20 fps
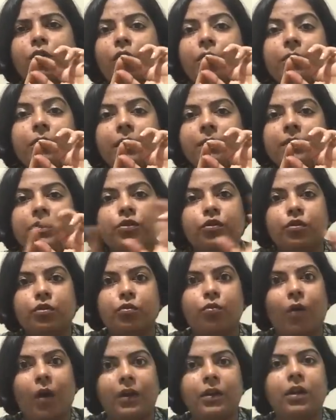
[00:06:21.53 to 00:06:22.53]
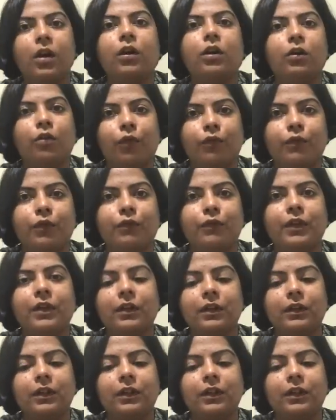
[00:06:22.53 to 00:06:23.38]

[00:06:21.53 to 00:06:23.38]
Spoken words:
or maybe just one knuckle of your finger,